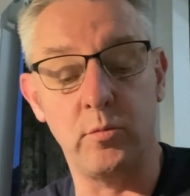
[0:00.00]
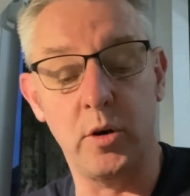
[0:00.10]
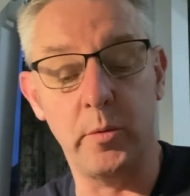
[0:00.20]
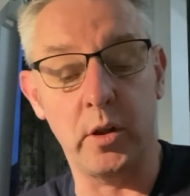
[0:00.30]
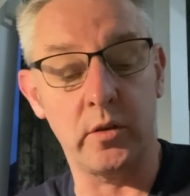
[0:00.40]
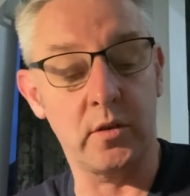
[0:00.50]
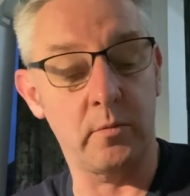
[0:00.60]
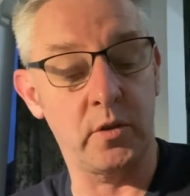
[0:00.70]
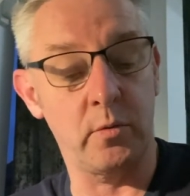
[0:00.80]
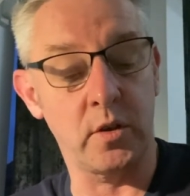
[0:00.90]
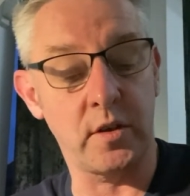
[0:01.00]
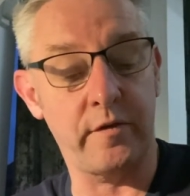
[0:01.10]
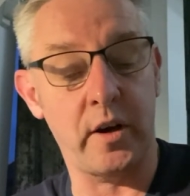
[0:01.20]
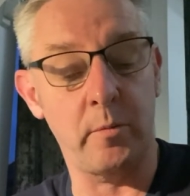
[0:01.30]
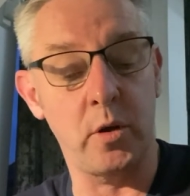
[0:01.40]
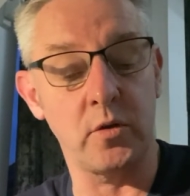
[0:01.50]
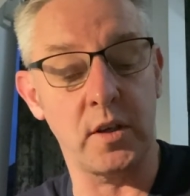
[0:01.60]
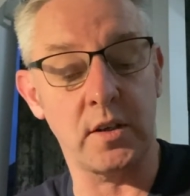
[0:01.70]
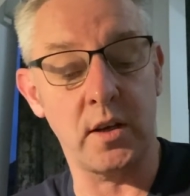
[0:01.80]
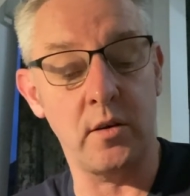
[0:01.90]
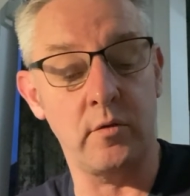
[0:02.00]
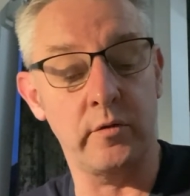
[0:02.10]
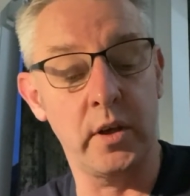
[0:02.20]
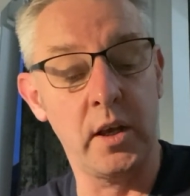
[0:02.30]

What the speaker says: Bobby looked up towards the farmhouse itself.